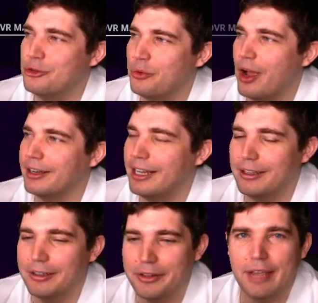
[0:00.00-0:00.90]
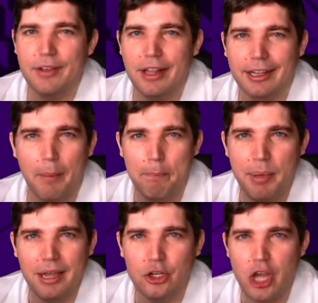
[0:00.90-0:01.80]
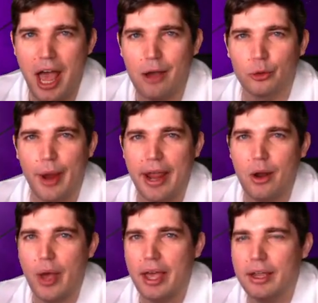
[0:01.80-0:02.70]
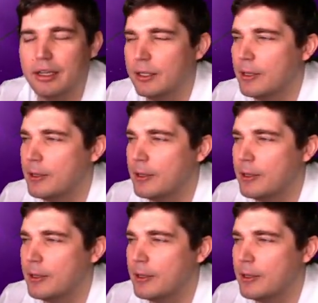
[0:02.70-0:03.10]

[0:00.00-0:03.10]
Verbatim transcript: drug dealer. They give you, like, the big shot right away.